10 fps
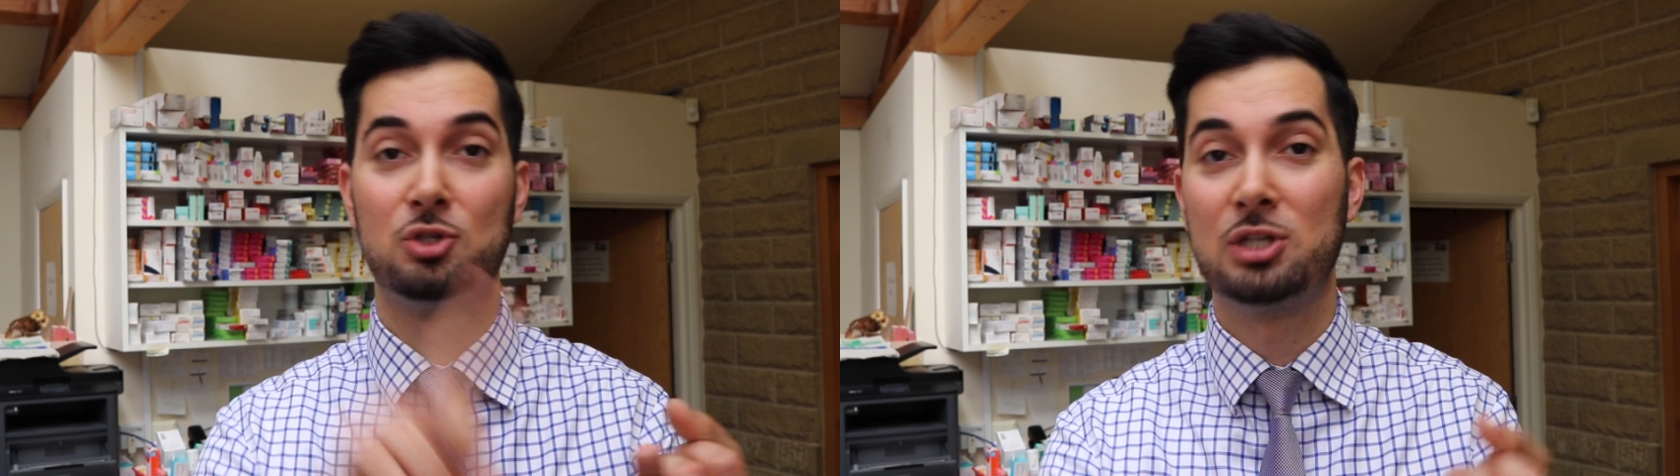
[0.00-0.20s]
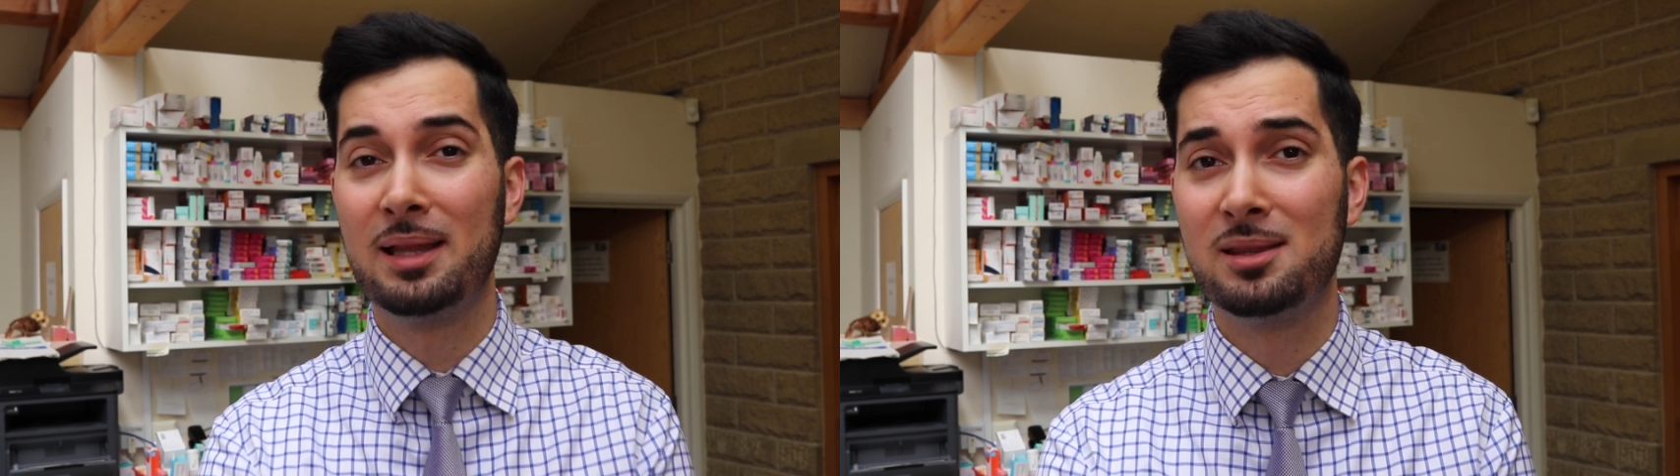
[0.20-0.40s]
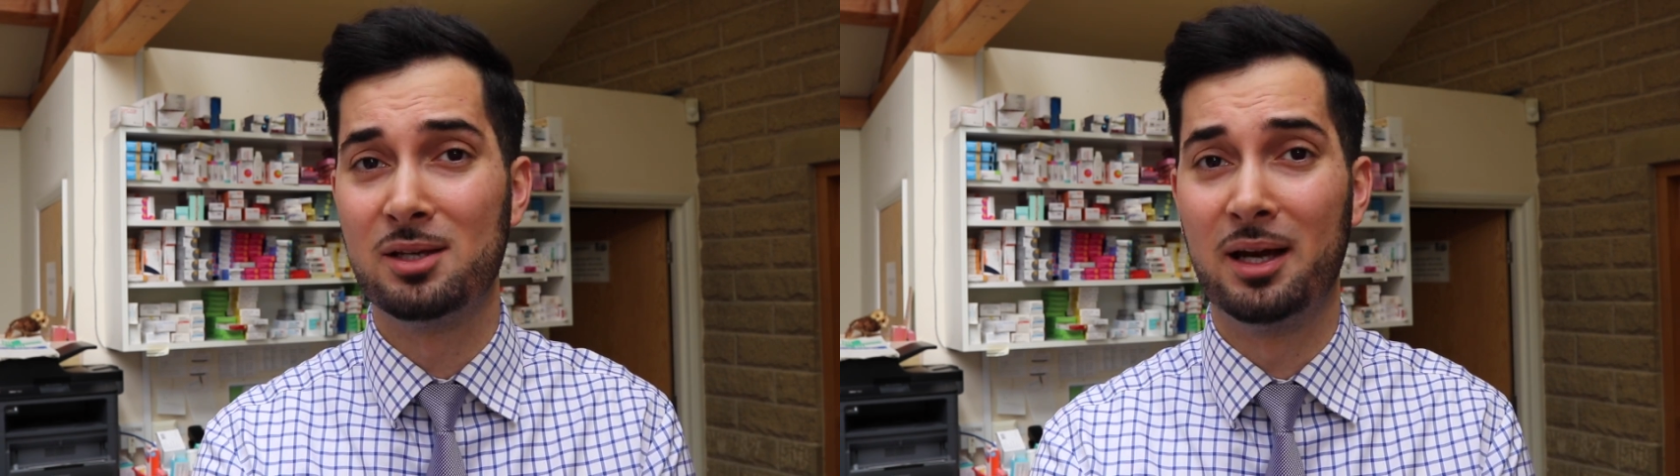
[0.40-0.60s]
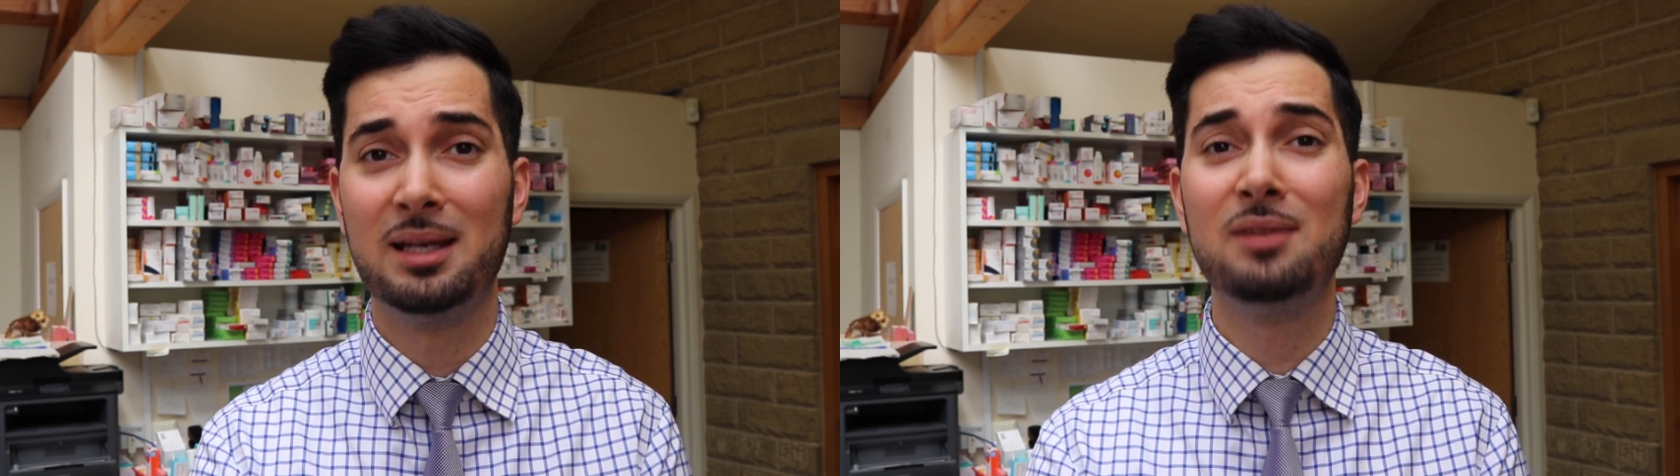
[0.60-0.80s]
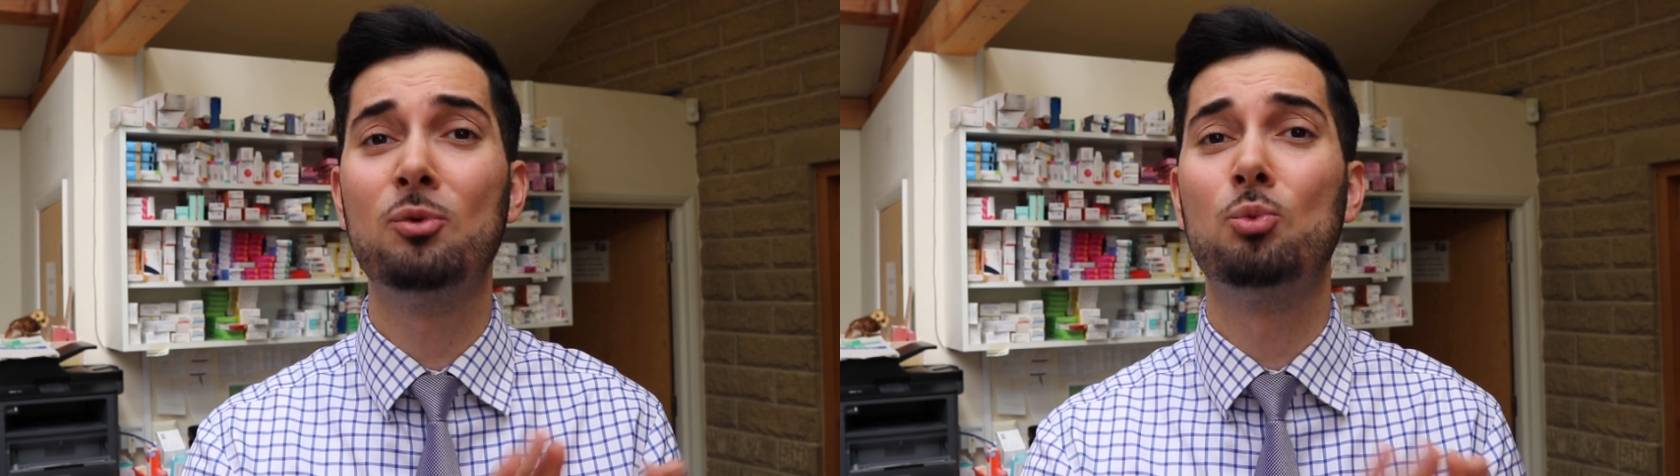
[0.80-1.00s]
gender,
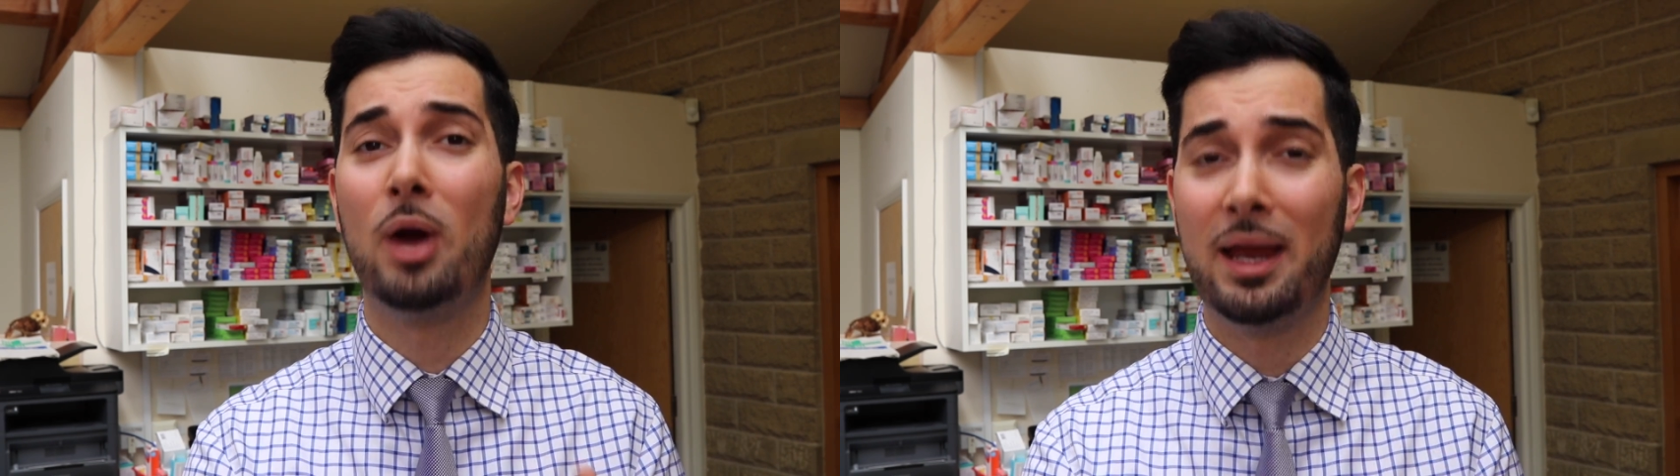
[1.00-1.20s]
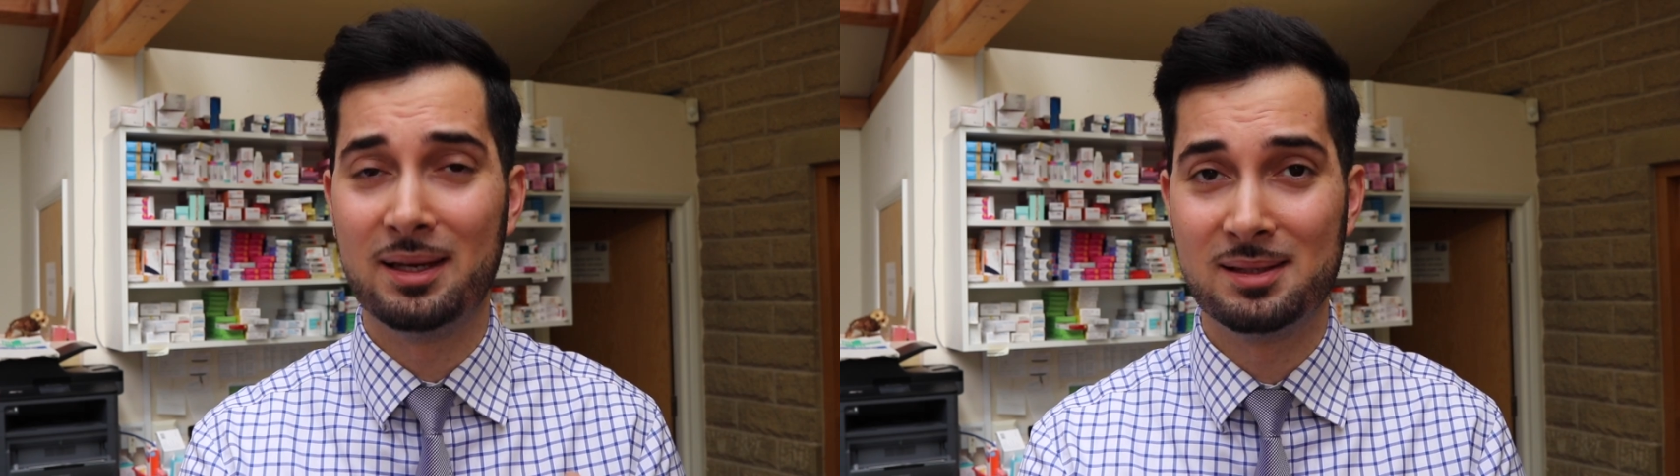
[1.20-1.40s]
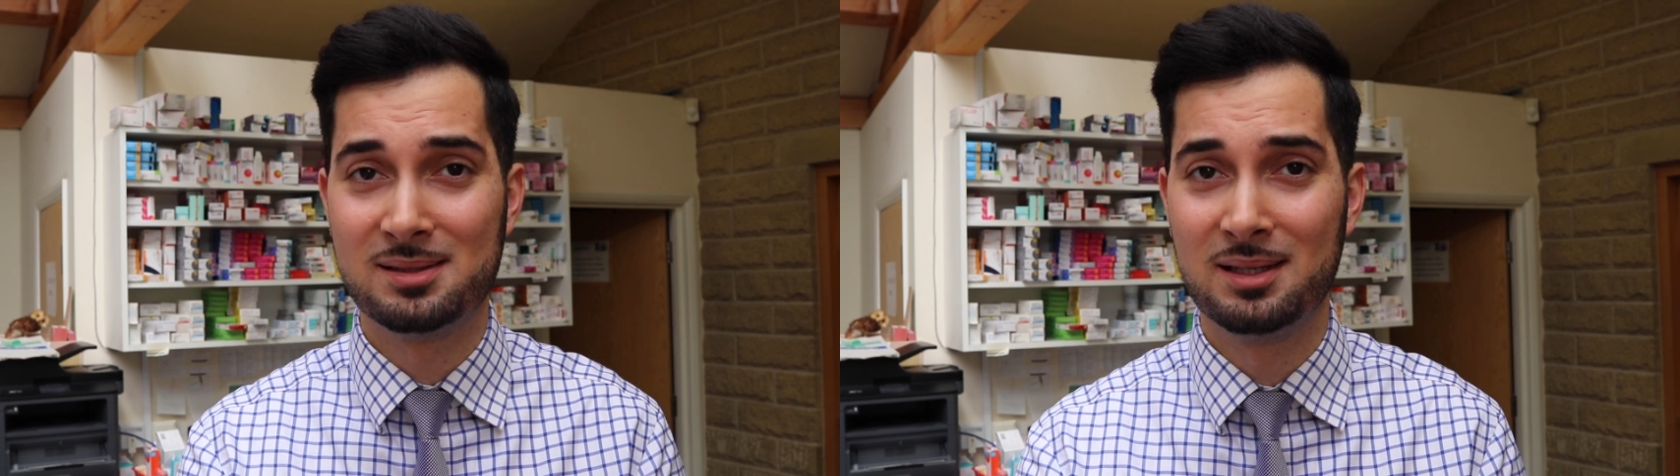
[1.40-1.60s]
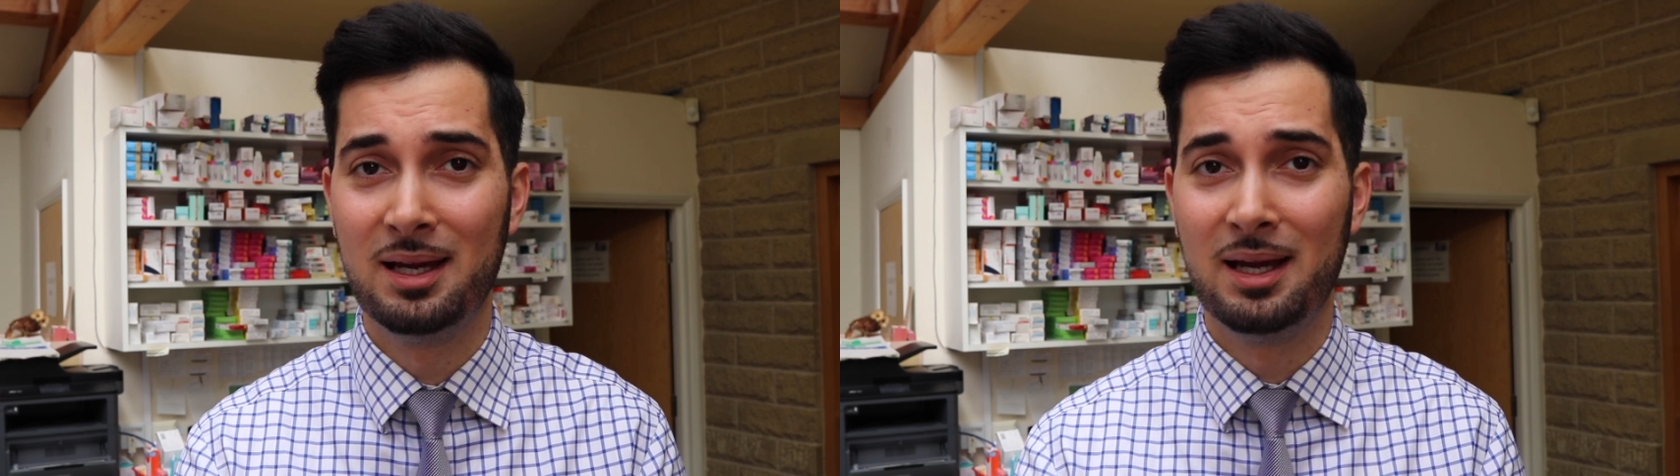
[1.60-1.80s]
and even weight.